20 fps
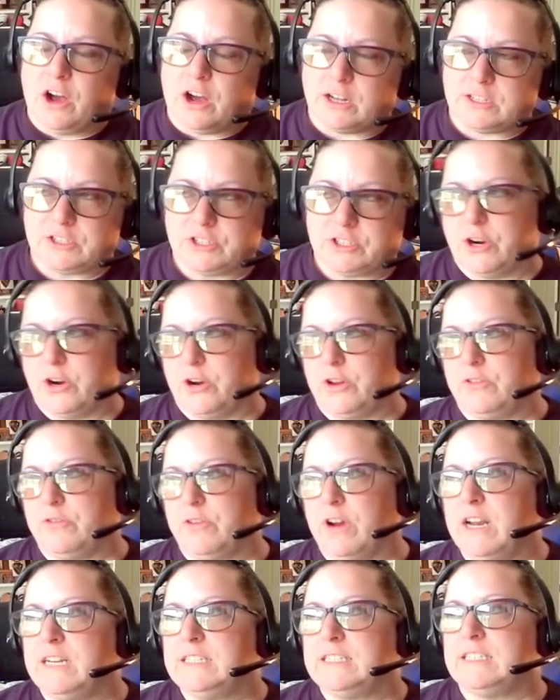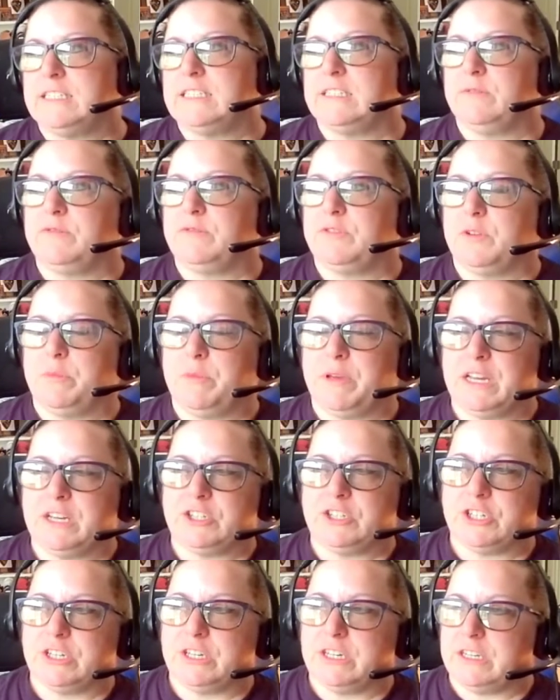Osteoarthritis is
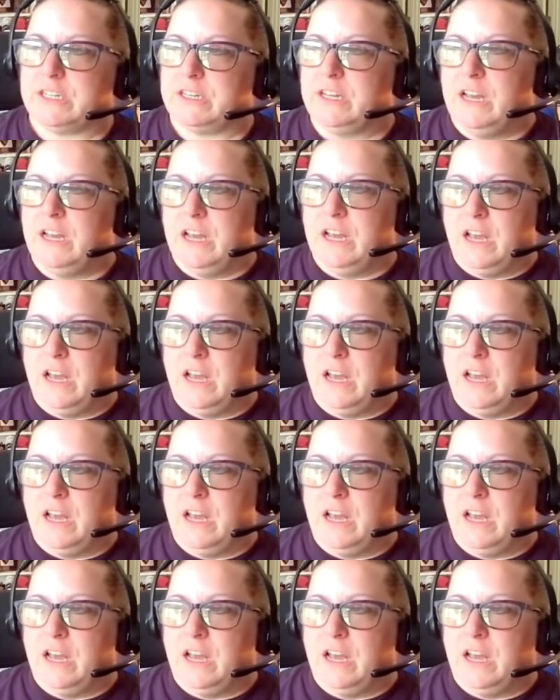inflammation.